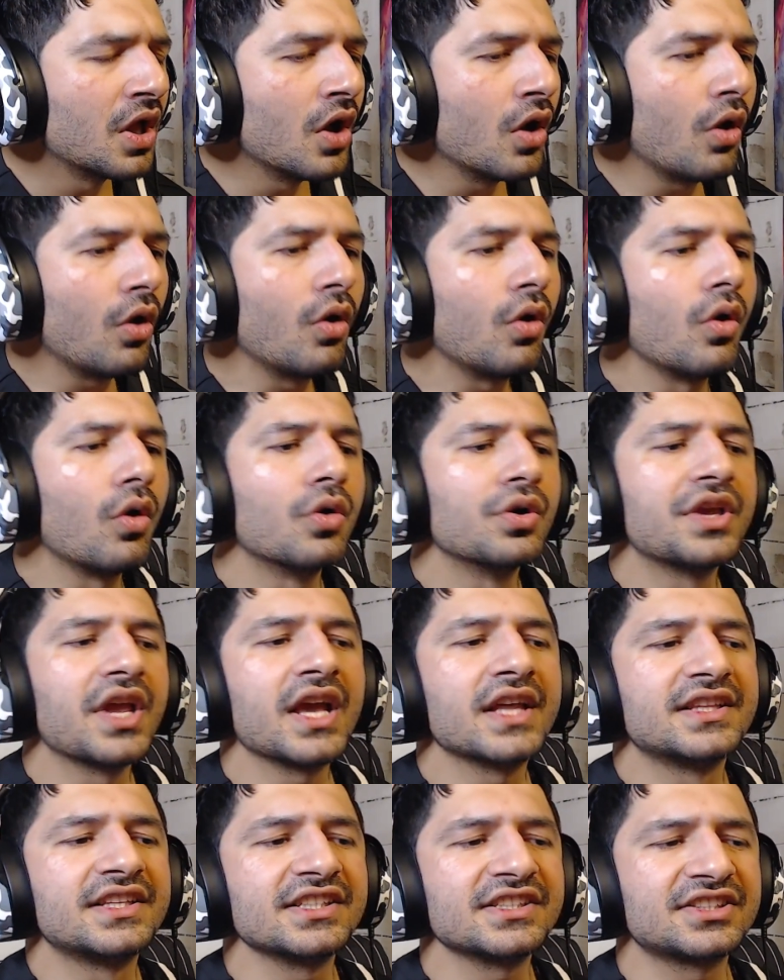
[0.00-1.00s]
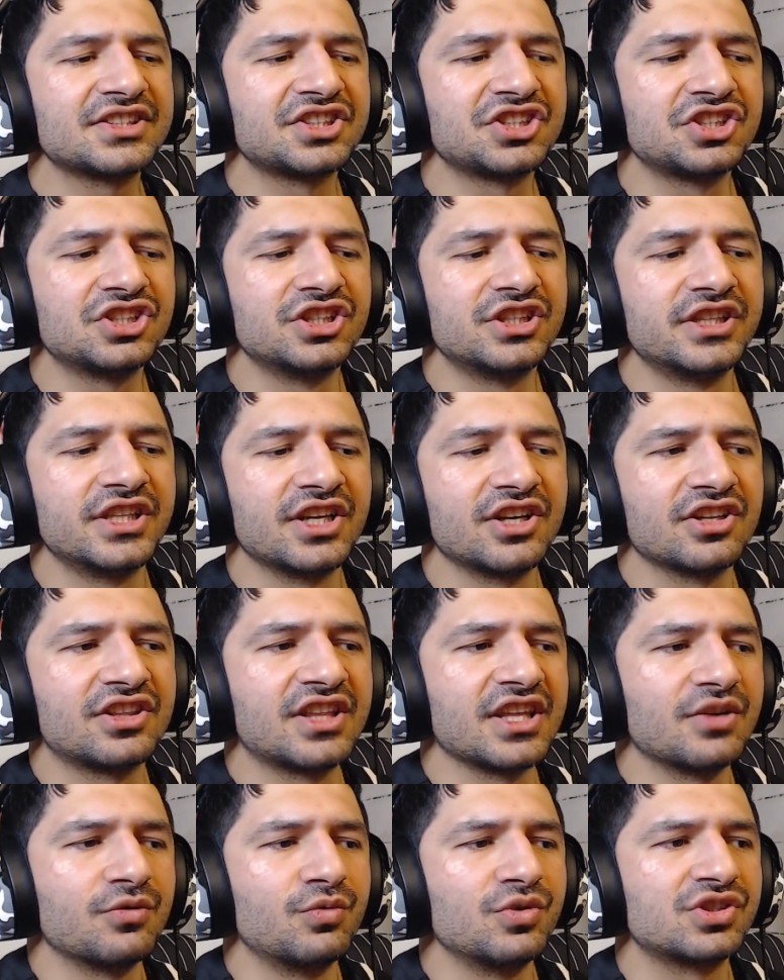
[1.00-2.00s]
Oh, yeah, this little
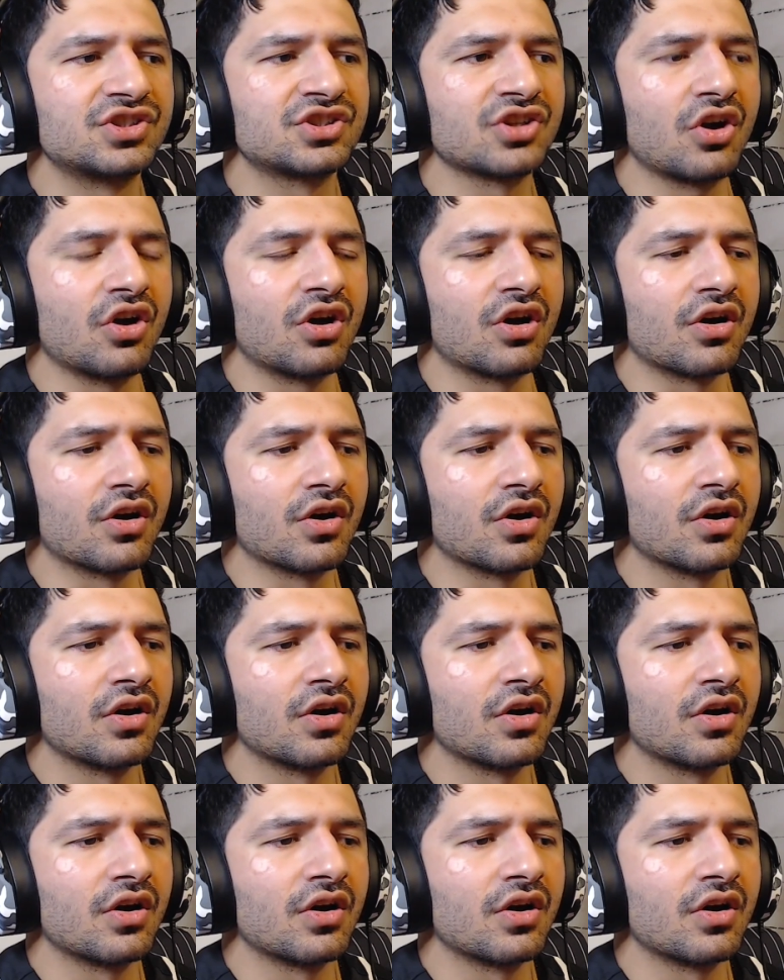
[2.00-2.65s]
thing, we saw her